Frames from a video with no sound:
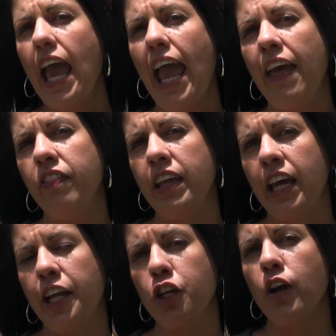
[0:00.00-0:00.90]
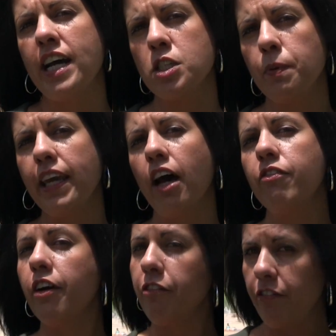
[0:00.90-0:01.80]
and then your
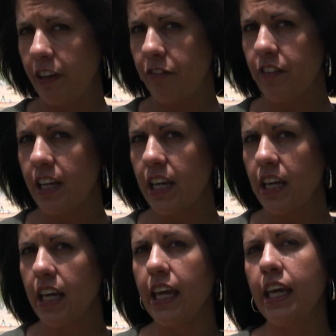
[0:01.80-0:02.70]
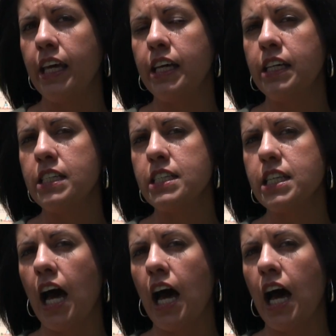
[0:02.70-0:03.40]
SPF of 50 is